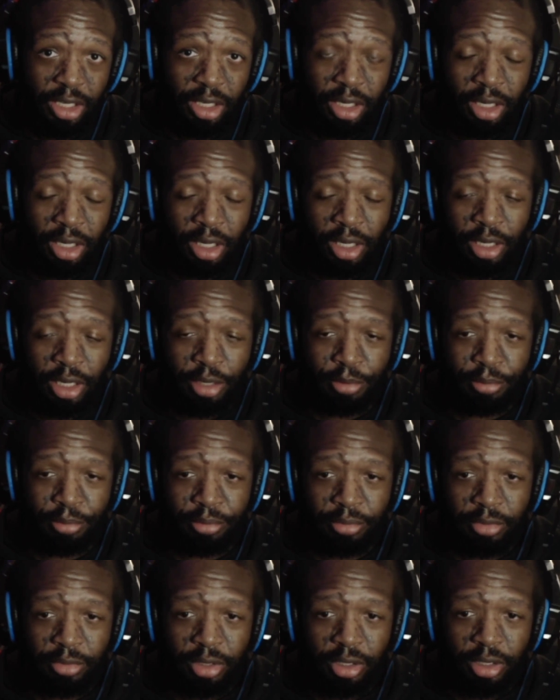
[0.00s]
Um,
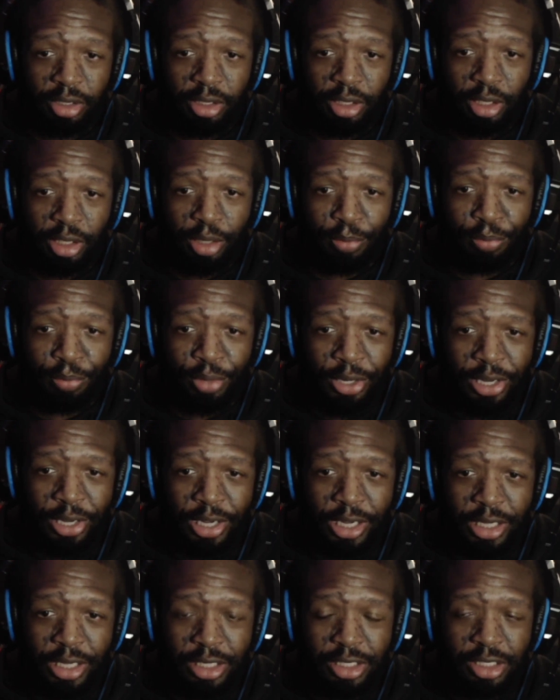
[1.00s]

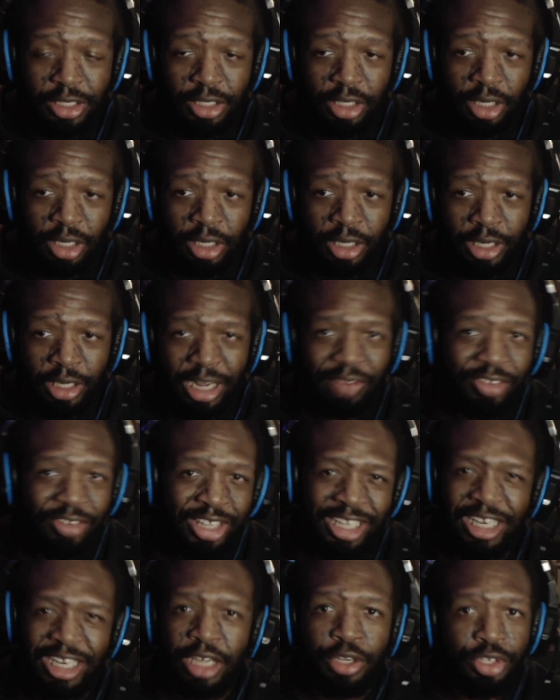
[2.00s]
but uh,
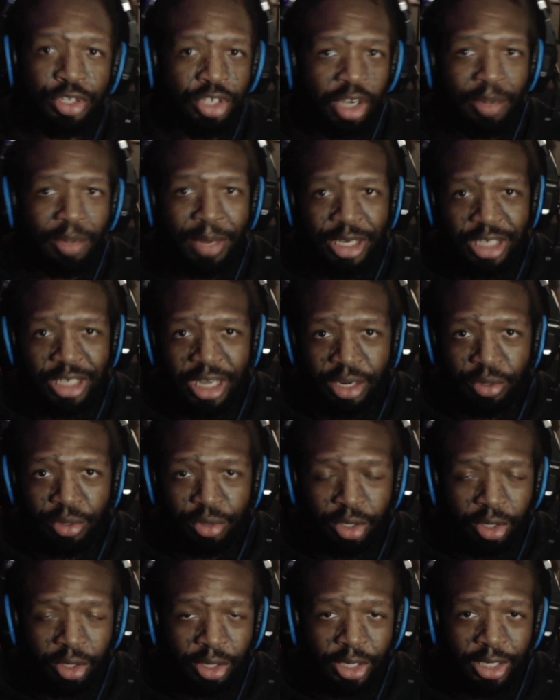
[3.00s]
everything else on my channel
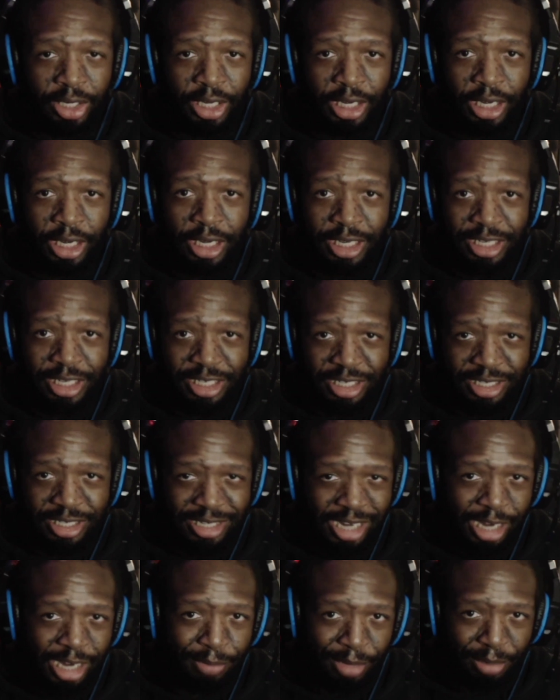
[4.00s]
currently is
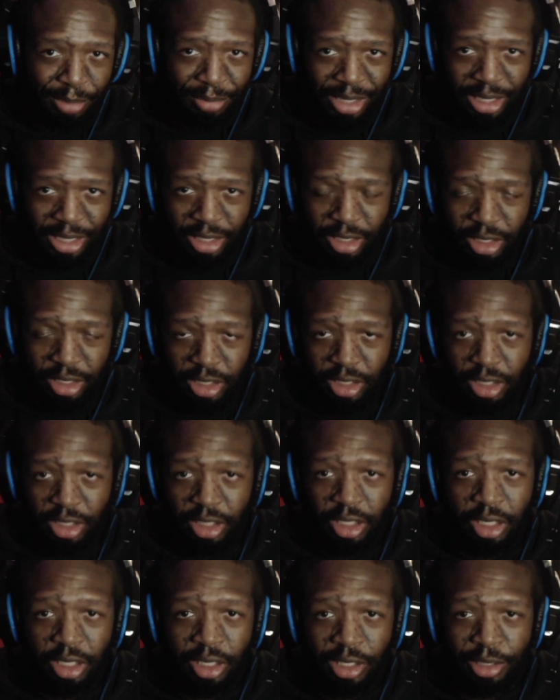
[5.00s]
designed by me.
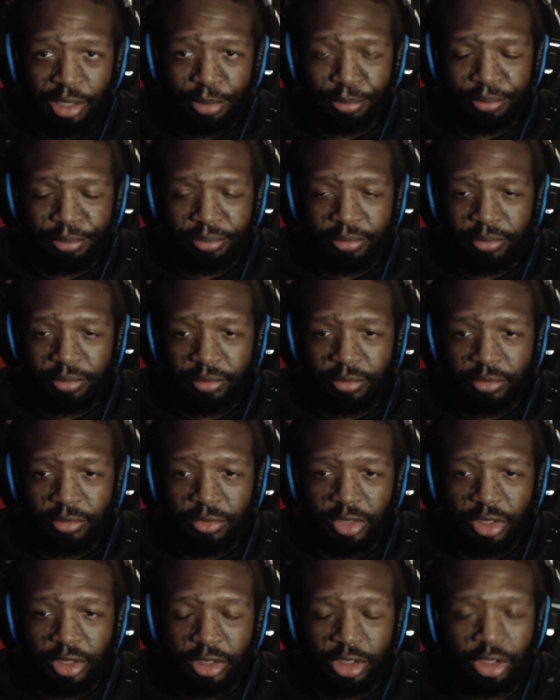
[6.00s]
Um,
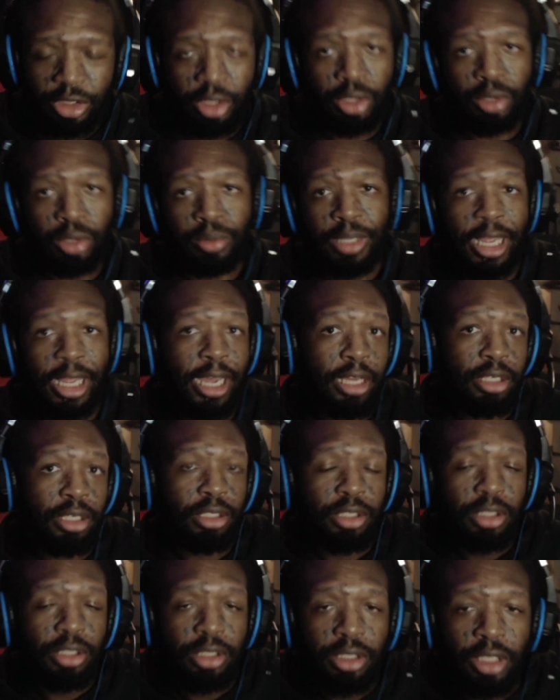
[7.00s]
so yeah,
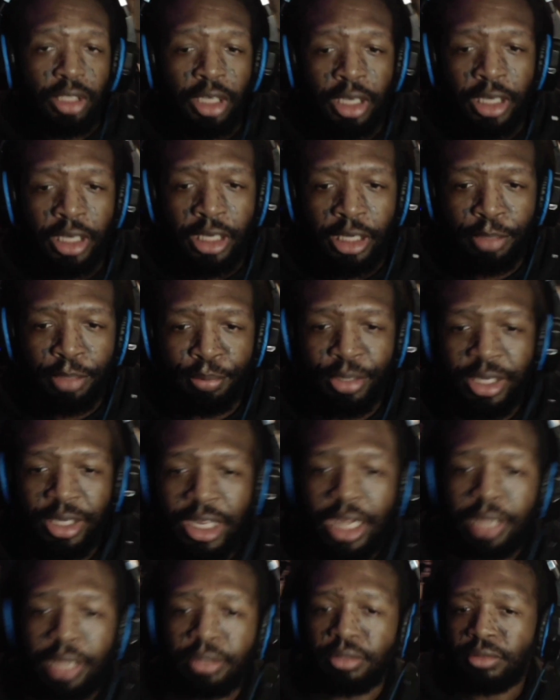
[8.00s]
uh, but
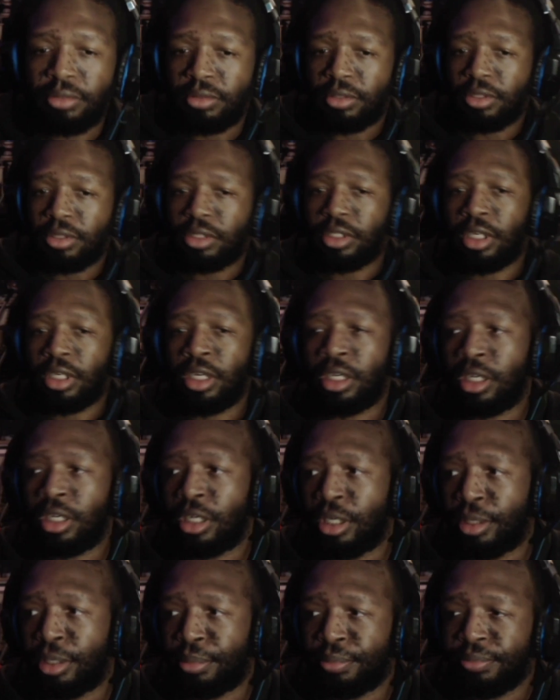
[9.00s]
yeah,
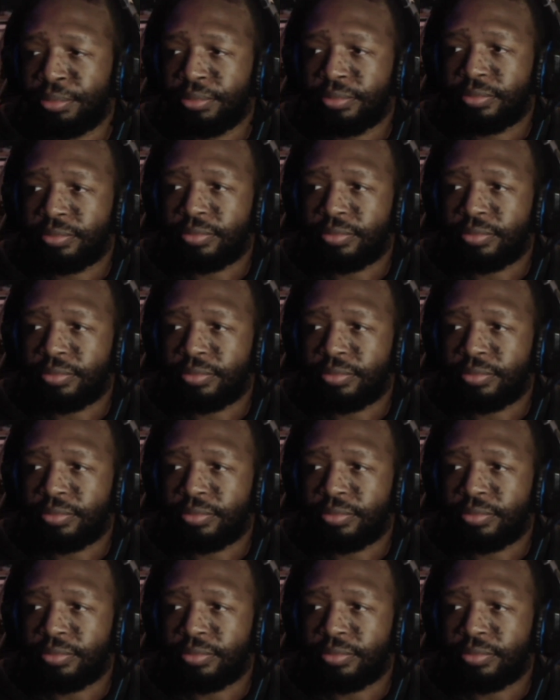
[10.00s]
um,